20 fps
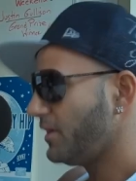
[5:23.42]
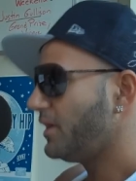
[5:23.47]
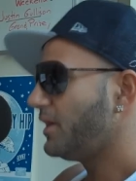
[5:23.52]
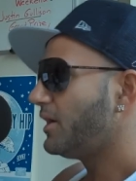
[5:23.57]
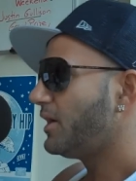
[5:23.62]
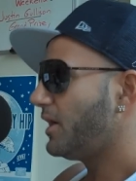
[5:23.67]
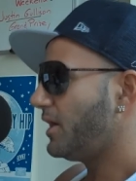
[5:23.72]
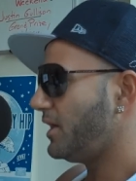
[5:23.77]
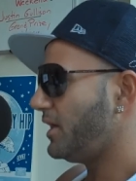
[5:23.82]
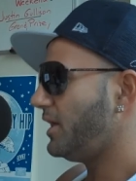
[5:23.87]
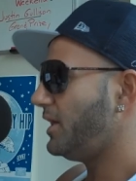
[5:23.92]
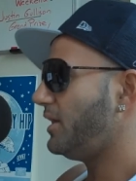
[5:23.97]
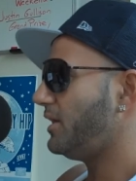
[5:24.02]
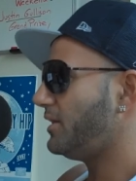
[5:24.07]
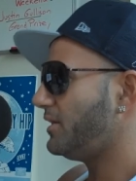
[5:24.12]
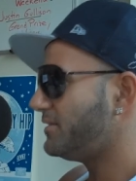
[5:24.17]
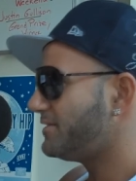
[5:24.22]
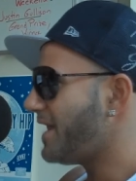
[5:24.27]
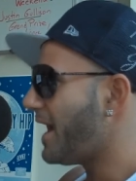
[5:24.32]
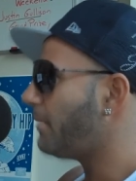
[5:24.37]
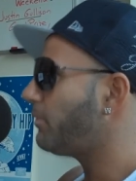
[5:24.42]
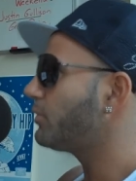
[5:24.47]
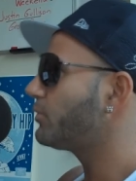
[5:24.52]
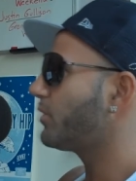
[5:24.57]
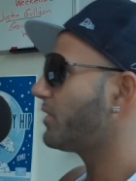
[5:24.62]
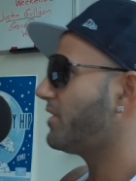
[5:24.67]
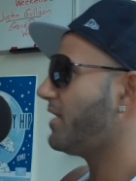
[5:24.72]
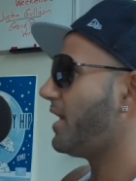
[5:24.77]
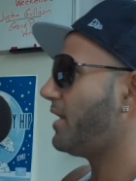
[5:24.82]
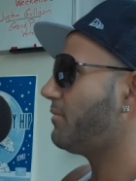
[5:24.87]
of he, he
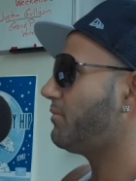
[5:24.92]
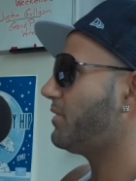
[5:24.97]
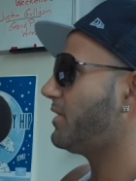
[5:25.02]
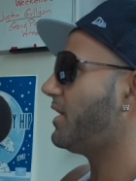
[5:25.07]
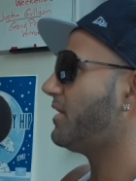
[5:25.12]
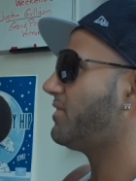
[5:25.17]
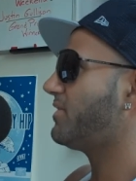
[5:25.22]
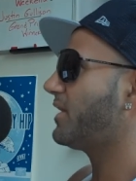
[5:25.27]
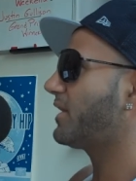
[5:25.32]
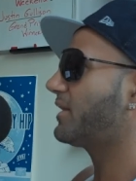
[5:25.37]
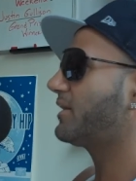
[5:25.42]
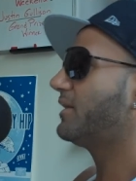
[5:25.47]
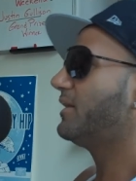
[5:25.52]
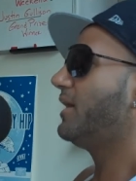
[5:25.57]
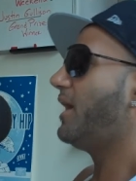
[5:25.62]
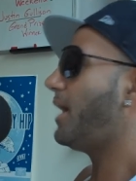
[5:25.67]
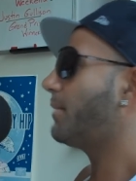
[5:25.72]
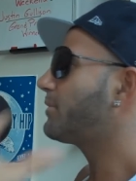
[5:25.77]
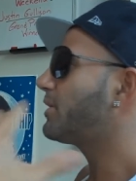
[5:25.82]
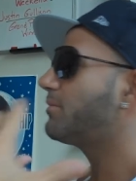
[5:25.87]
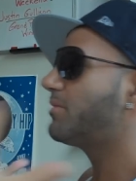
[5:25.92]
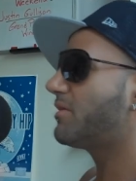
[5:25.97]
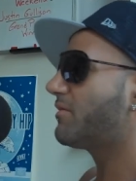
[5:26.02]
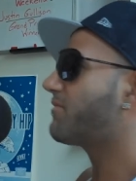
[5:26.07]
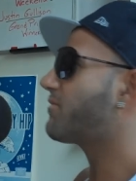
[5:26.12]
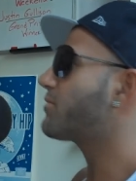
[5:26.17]
dabbled with that, but I think I'm going